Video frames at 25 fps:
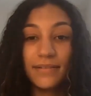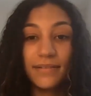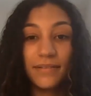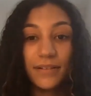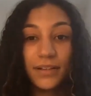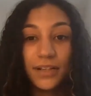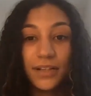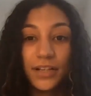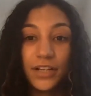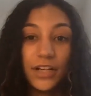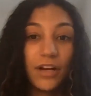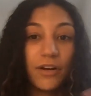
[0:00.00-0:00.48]

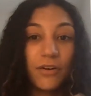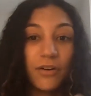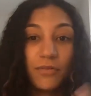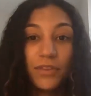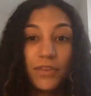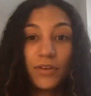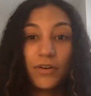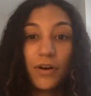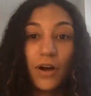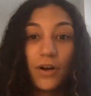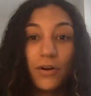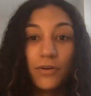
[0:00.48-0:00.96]
you know,
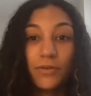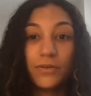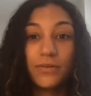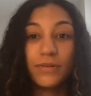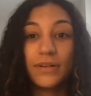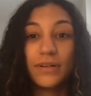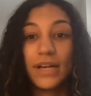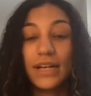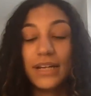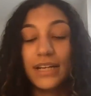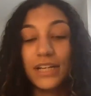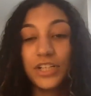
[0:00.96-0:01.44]
their
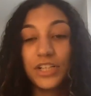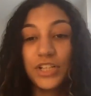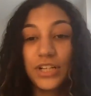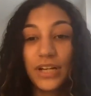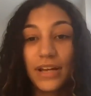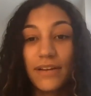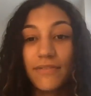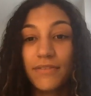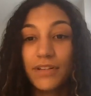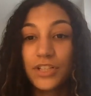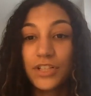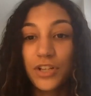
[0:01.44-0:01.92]
own
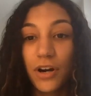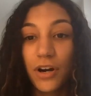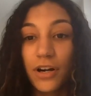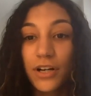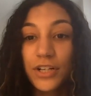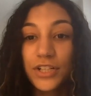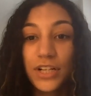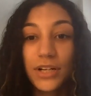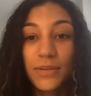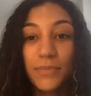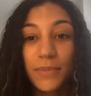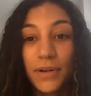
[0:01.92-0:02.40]
initiative and
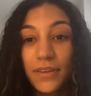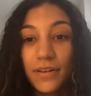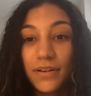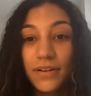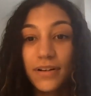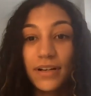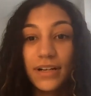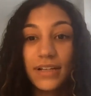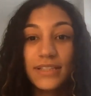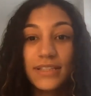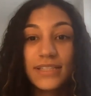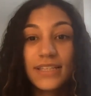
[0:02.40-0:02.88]
charge in, whether
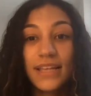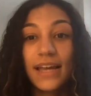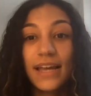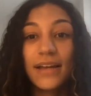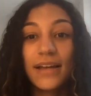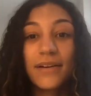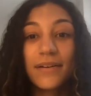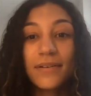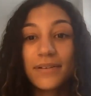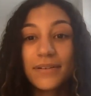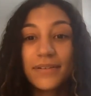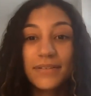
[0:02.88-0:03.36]
it's
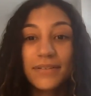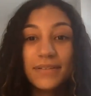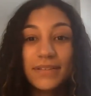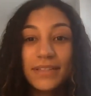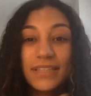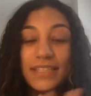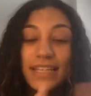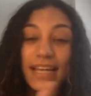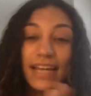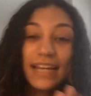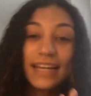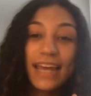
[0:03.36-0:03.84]
like
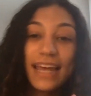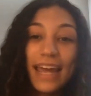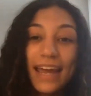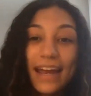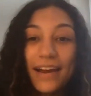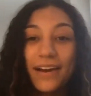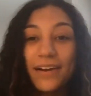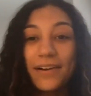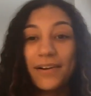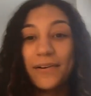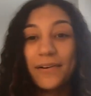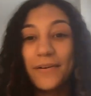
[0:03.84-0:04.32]

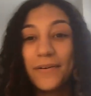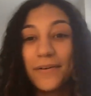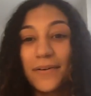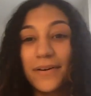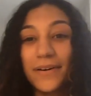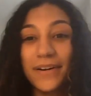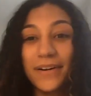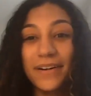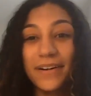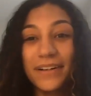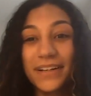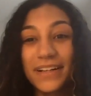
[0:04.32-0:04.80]
skincare
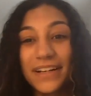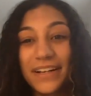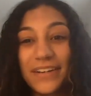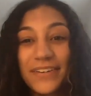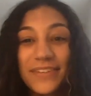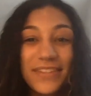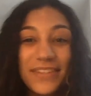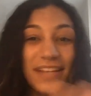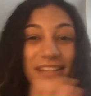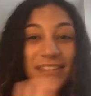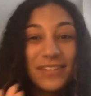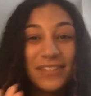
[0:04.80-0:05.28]
or, you know,
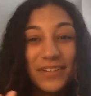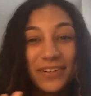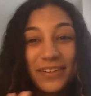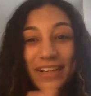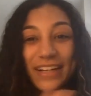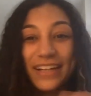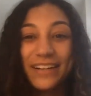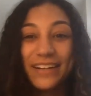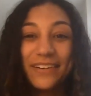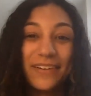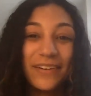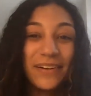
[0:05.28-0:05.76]

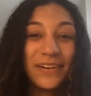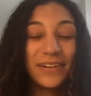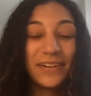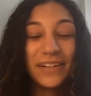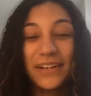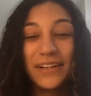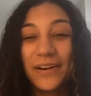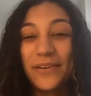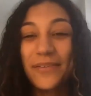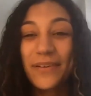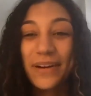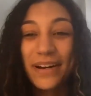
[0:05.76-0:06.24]
sunscreen or, you
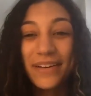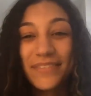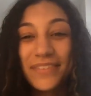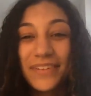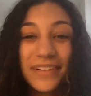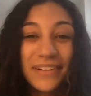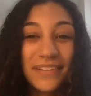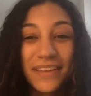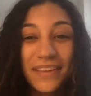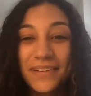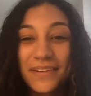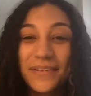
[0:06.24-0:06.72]
know,
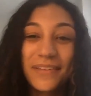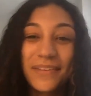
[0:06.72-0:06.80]
whatever little